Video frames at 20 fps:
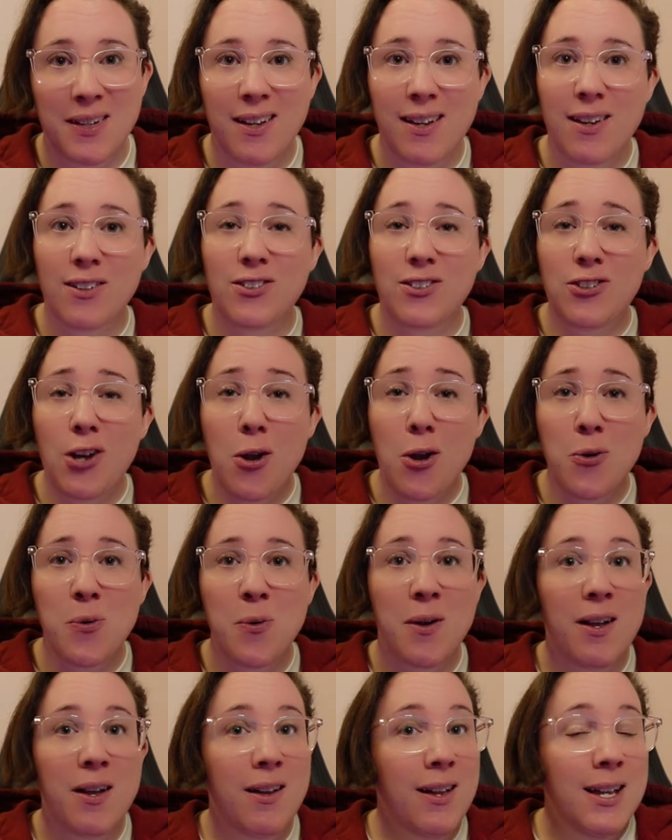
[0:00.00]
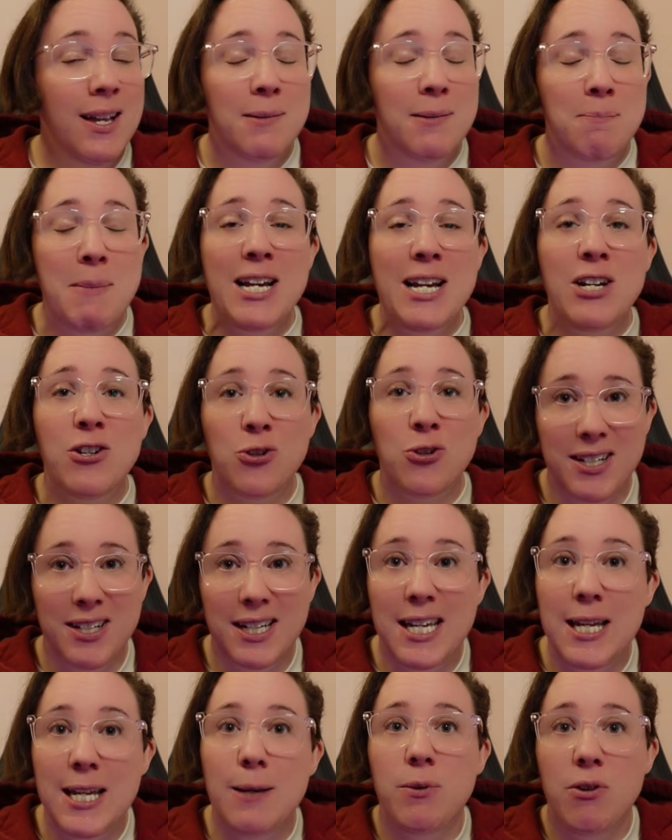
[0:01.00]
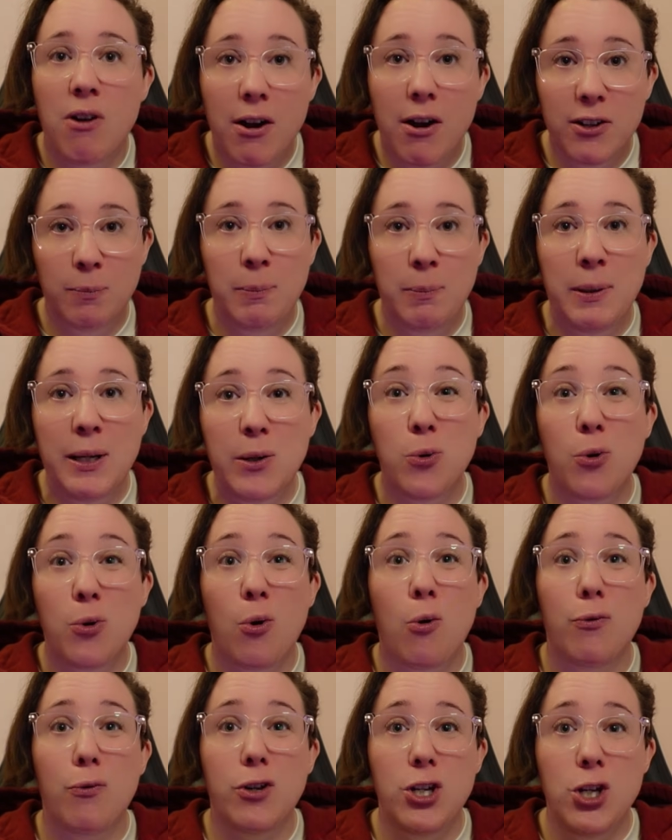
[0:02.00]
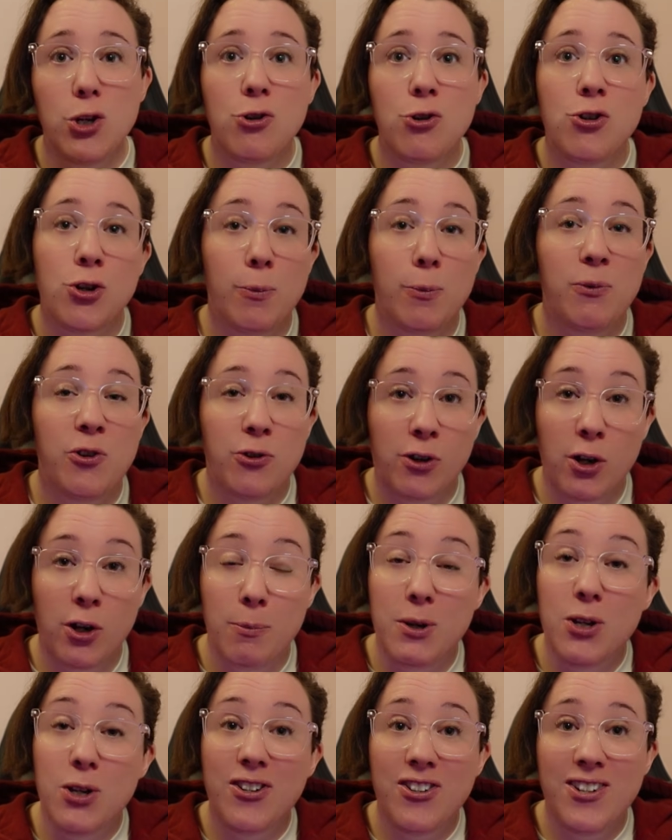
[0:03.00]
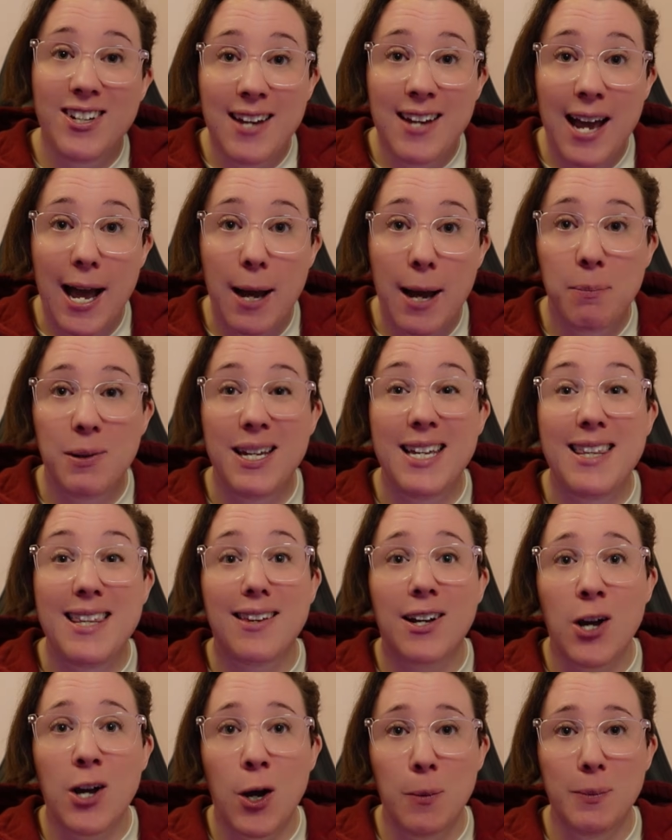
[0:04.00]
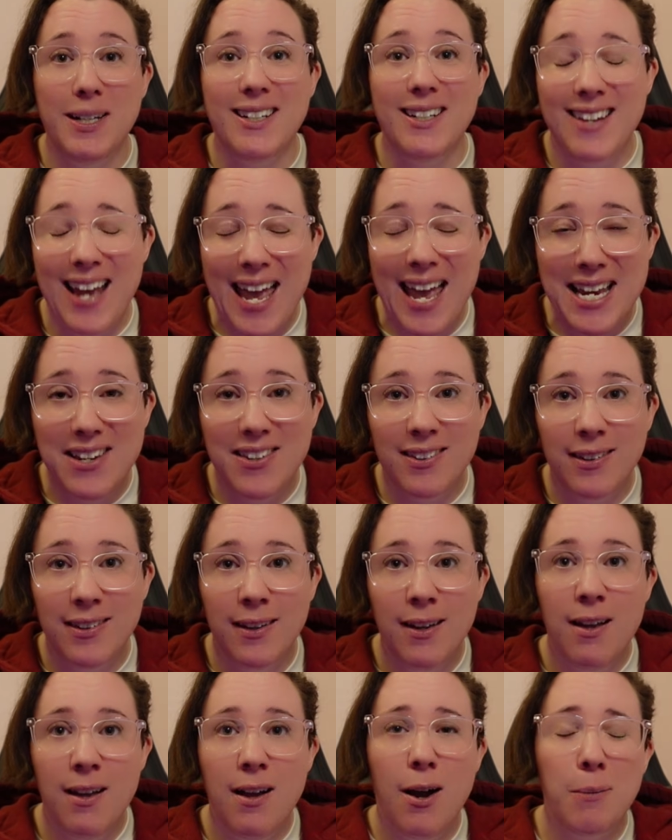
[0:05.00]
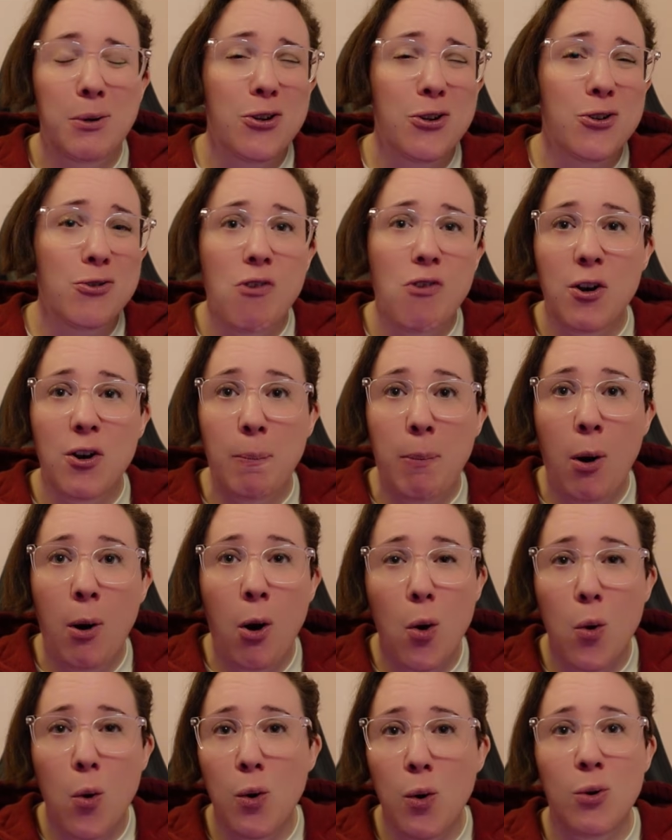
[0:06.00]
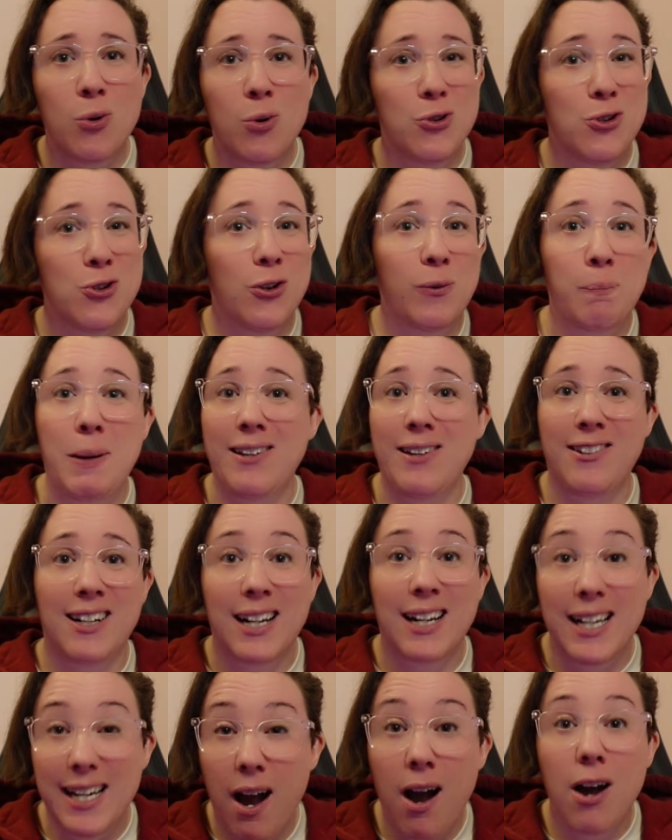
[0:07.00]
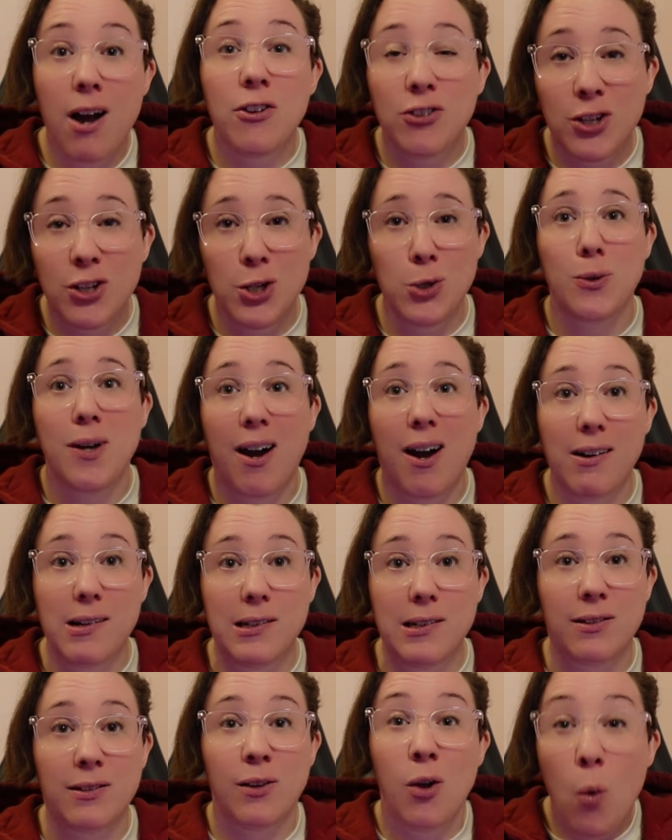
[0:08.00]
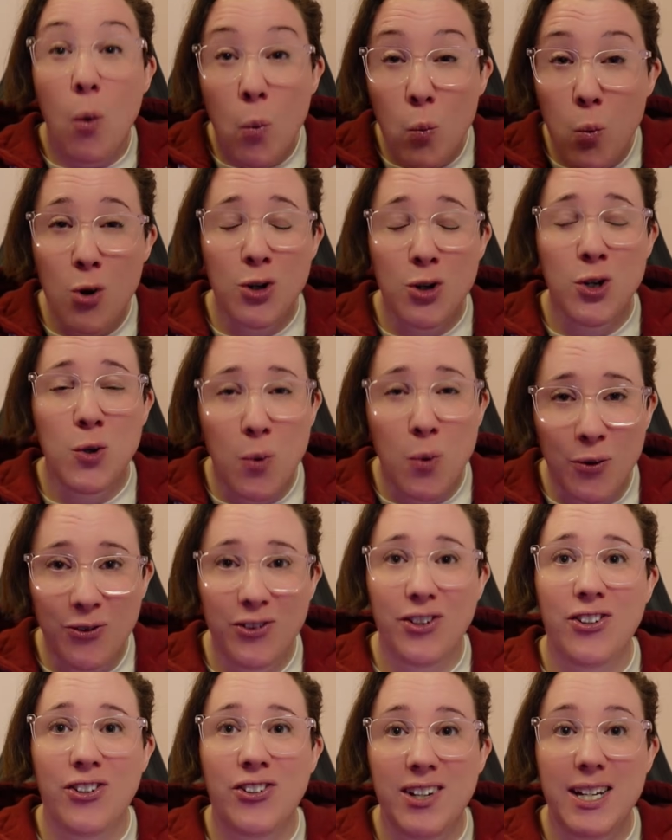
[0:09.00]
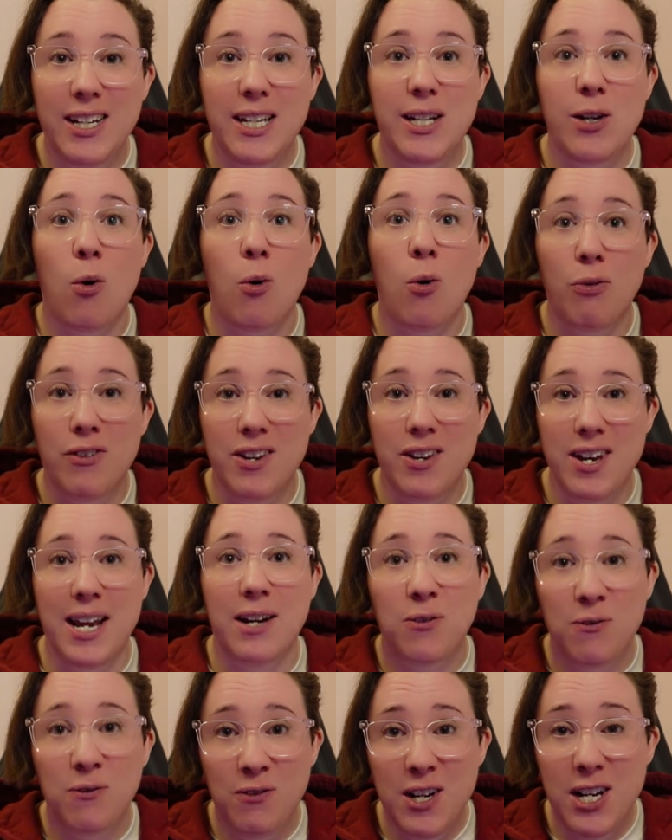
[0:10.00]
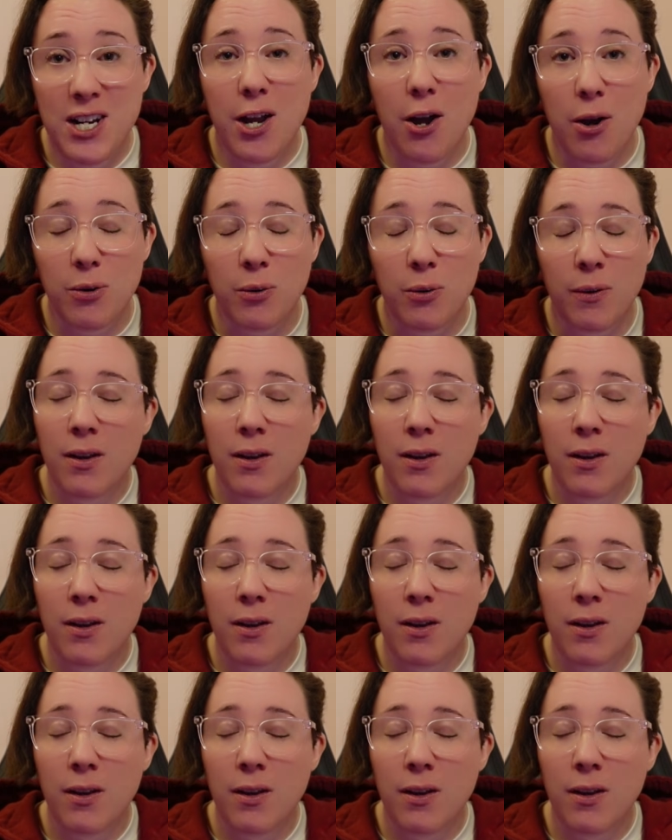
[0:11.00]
So make sure you keep your eyes peeled on the YouTube community tab in the coming days. I'm going to run a poll or just basically ask you guys what you want to see on the next video,